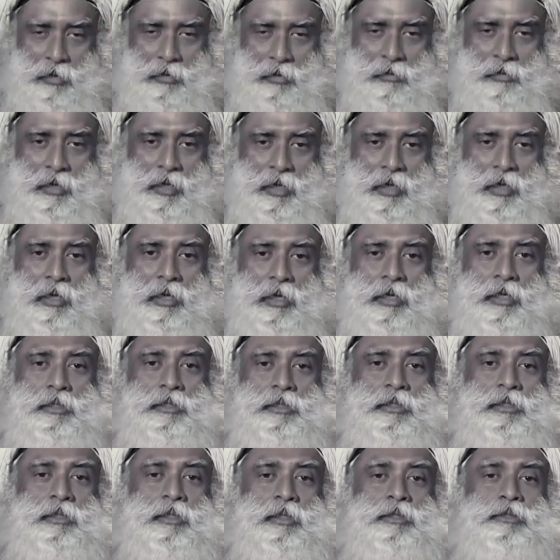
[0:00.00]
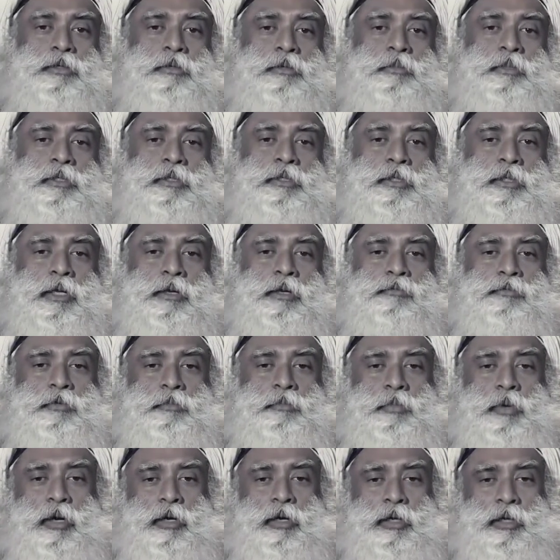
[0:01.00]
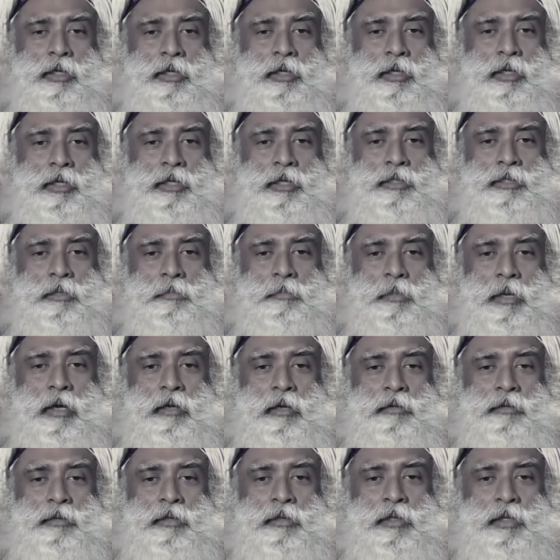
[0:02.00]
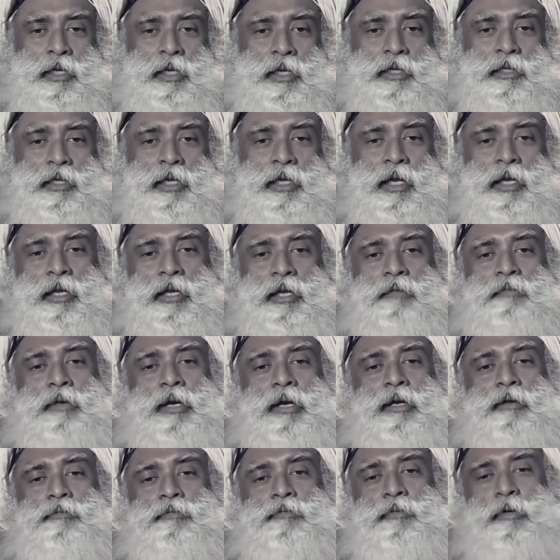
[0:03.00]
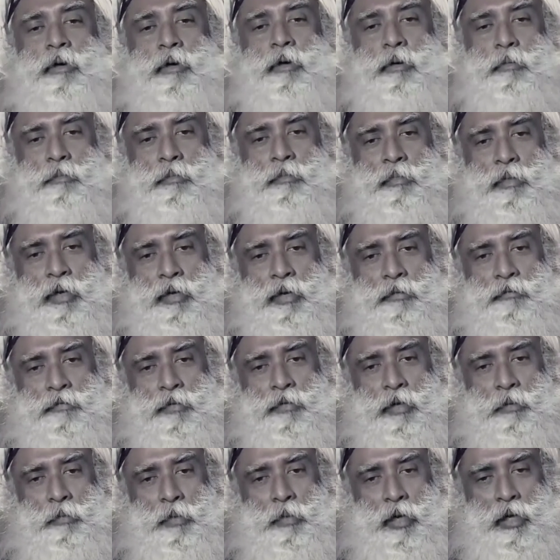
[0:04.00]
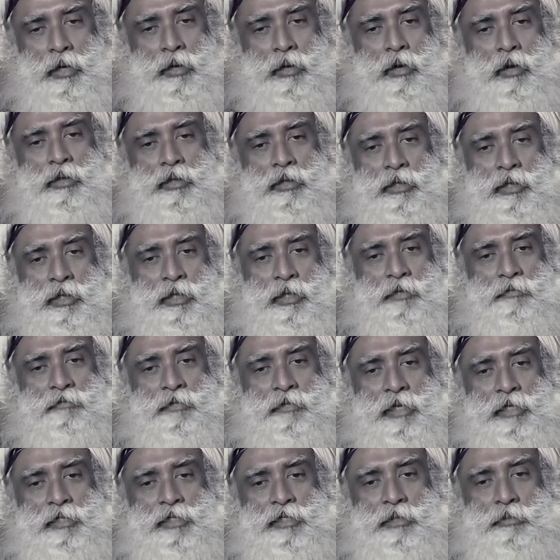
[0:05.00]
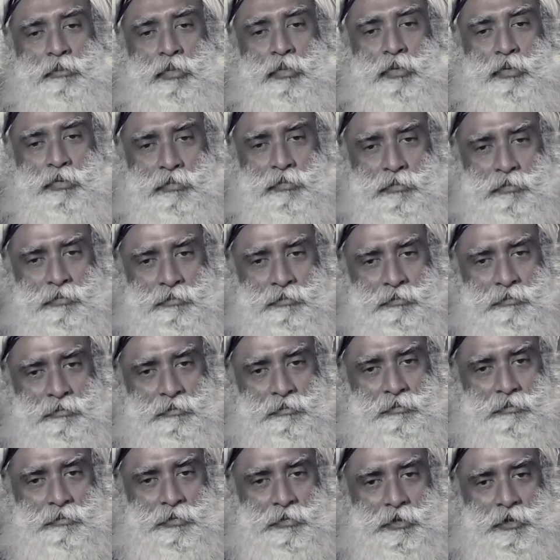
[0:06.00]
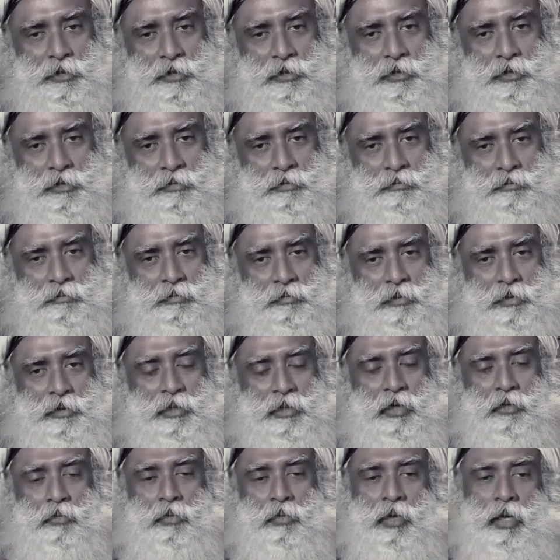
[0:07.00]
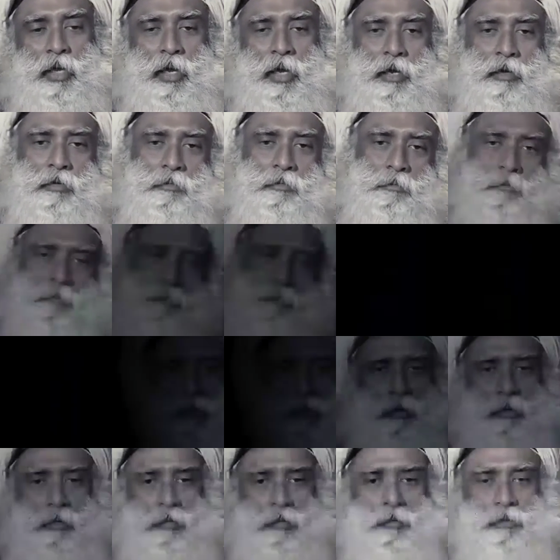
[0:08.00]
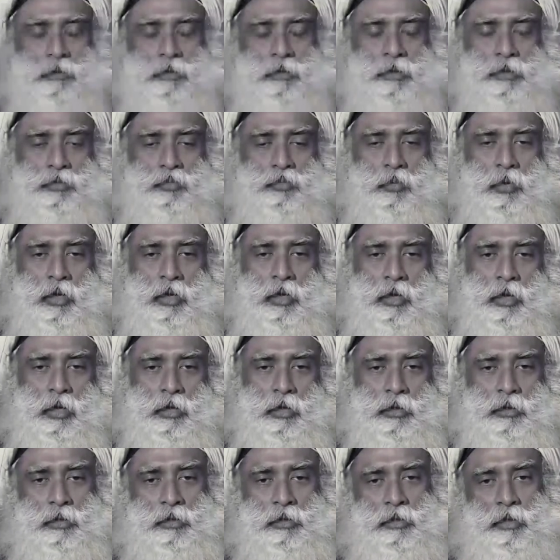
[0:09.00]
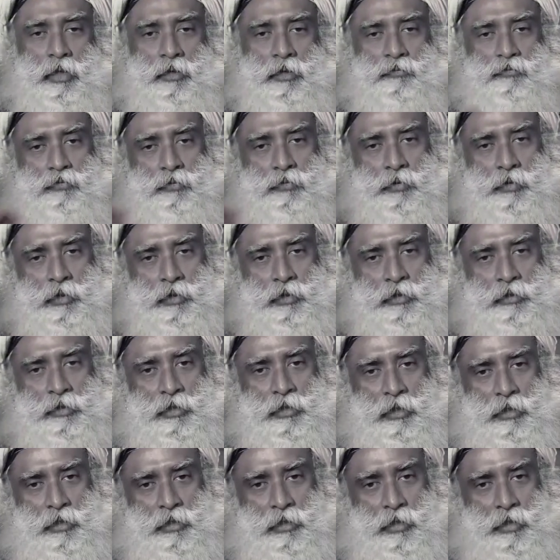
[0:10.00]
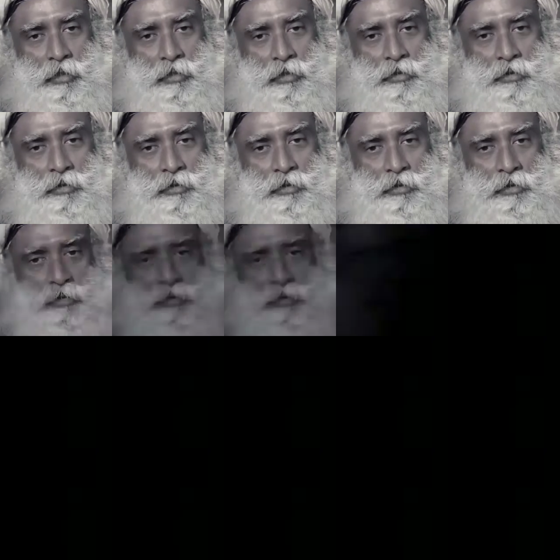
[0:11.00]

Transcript: Rearranging the geometry of the body is about creating a divine form from an ordinary flesh and bone system that we have. These 114 chakras,